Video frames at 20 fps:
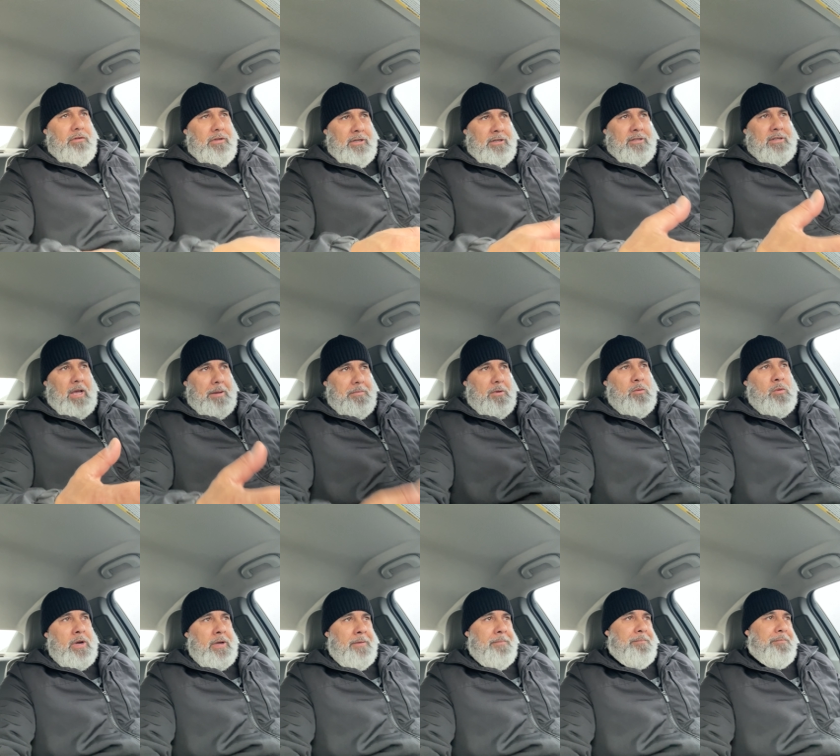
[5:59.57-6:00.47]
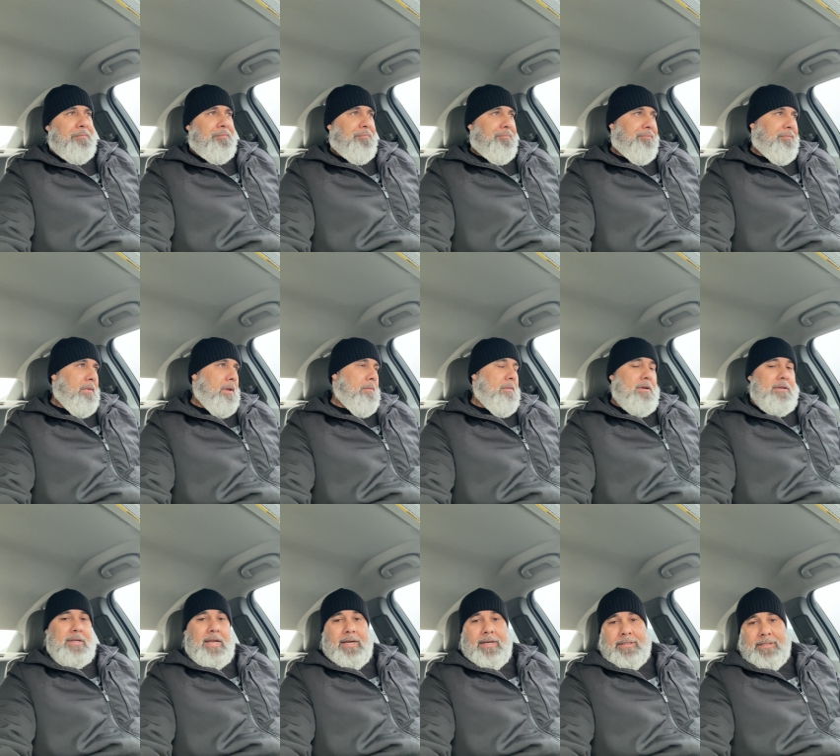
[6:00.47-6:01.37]
this type of way.
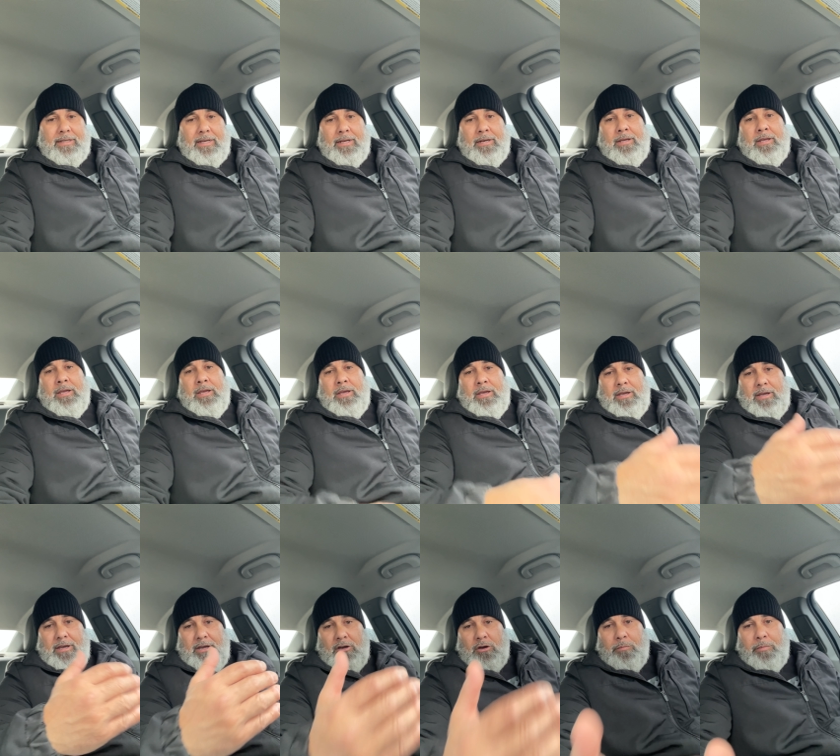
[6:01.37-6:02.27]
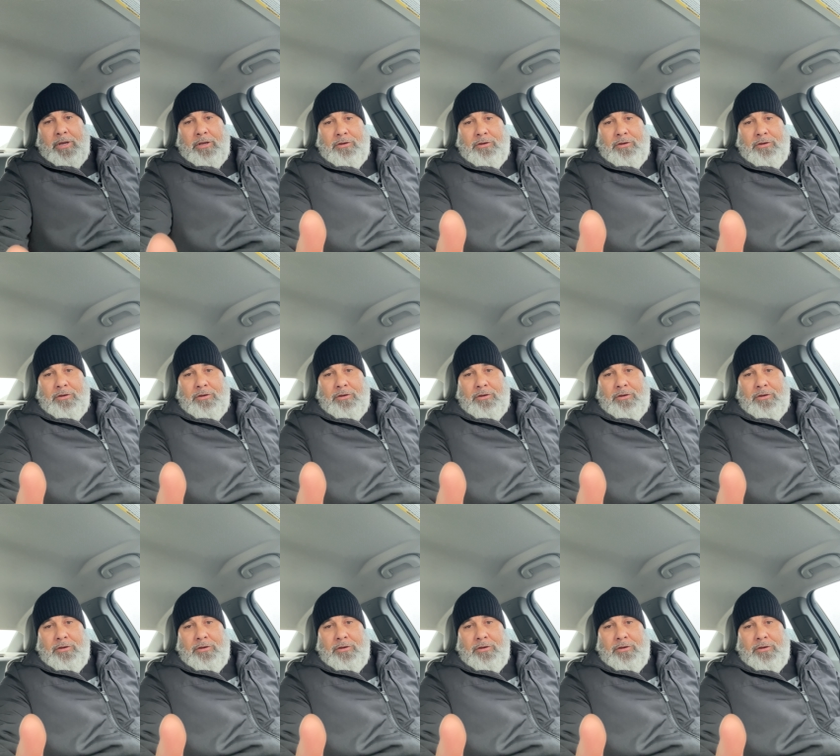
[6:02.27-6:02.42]
Because like I said, it could be